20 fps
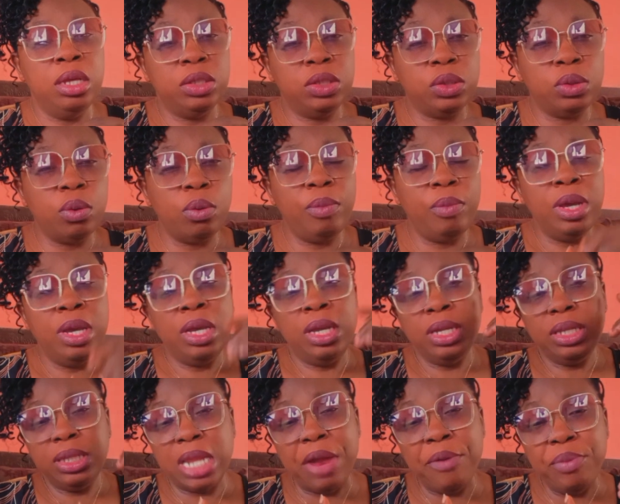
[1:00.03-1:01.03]
So
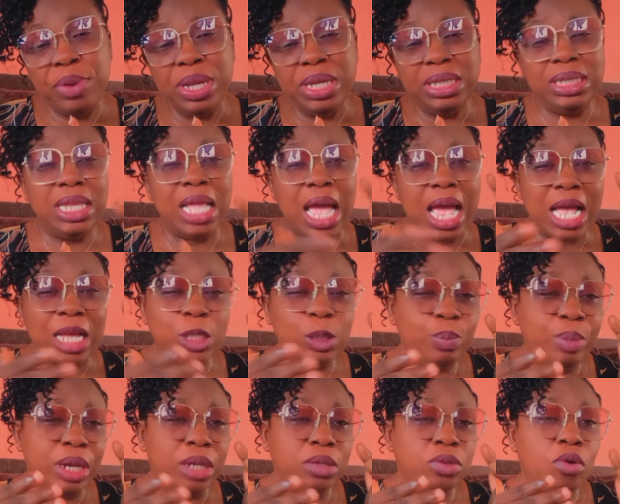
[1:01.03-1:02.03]
there is the
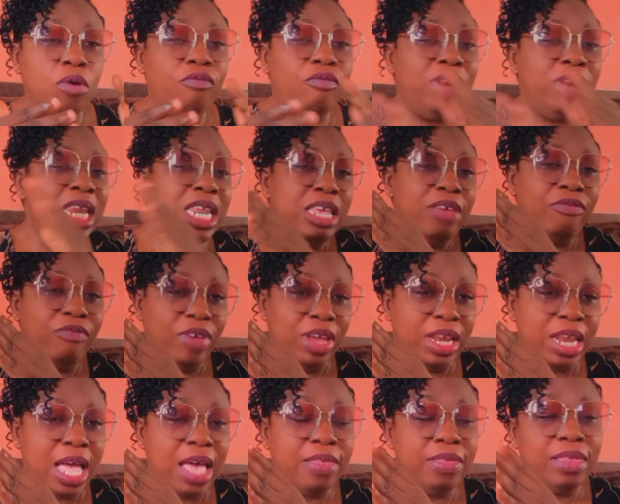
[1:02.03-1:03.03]
aspect of
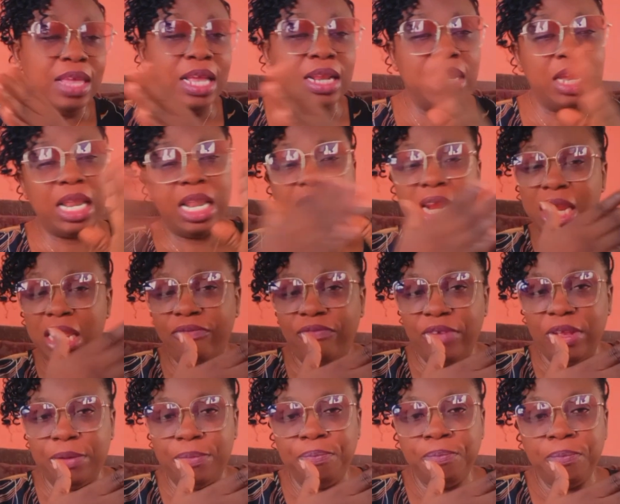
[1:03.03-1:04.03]
living and then
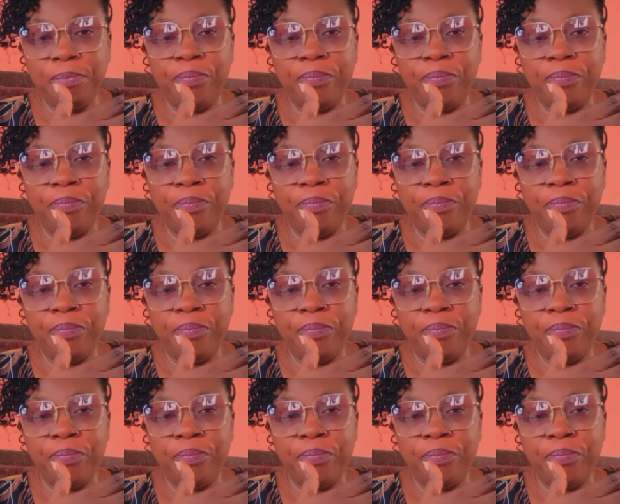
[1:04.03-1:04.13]
cleaving.